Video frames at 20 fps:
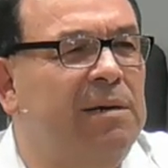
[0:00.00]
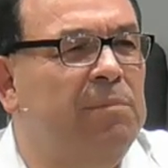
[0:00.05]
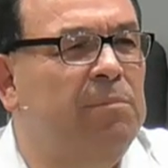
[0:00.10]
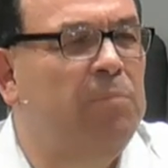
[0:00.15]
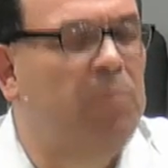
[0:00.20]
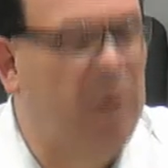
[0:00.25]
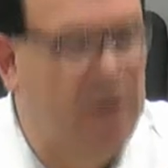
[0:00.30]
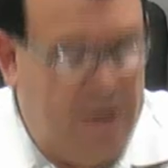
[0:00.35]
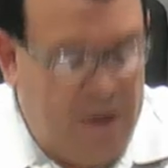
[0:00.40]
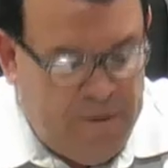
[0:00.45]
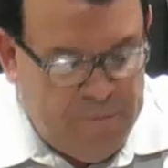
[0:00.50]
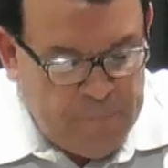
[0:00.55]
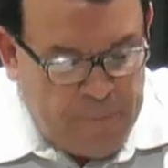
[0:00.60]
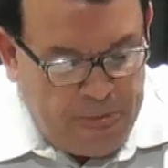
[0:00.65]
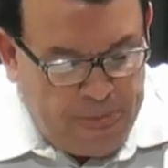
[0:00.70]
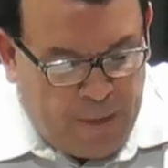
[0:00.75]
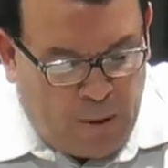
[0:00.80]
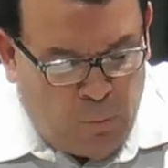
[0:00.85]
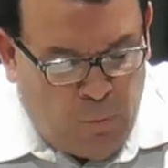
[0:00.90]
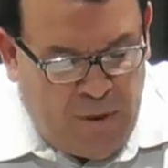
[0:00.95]
But
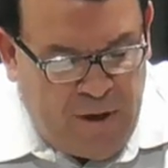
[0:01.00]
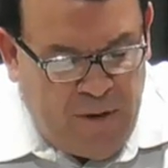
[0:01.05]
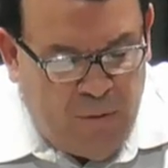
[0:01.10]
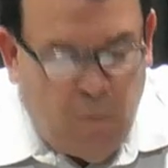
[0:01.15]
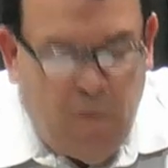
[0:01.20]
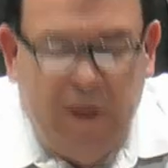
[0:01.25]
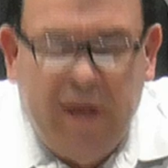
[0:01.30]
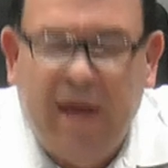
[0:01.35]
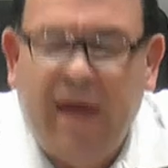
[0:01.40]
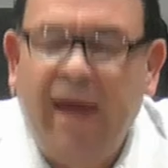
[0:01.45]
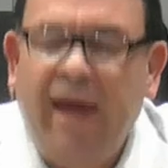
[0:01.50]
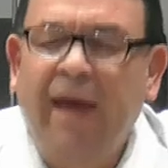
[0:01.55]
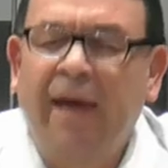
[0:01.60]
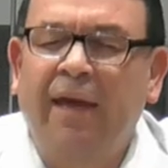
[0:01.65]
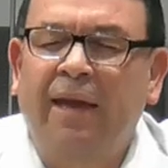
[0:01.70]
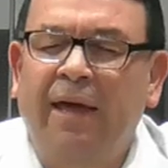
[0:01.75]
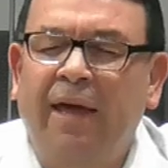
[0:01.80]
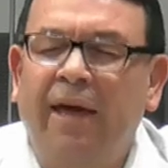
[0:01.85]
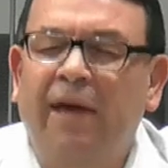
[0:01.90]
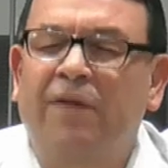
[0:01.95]
we, we can't
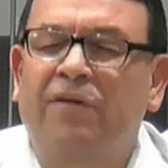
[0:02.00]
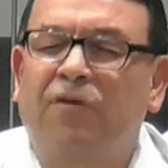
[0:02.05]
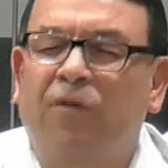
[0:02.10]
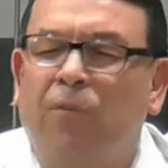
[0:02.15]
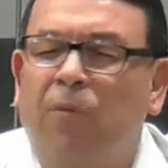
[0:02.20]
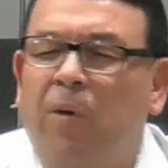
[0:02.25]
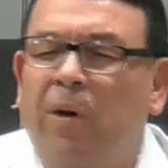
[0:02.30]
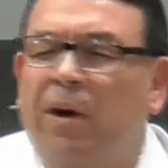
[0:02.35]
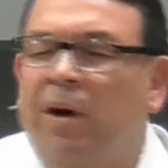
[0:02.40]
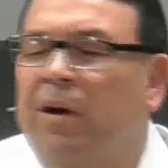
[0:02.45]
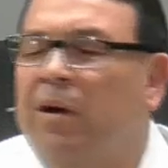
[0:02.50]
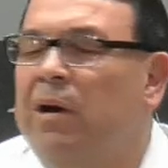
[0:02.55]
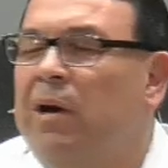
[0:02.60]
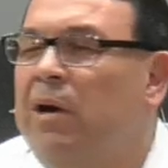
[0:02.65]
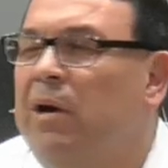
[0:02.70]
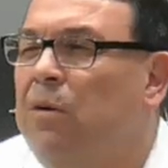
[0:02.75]
get to where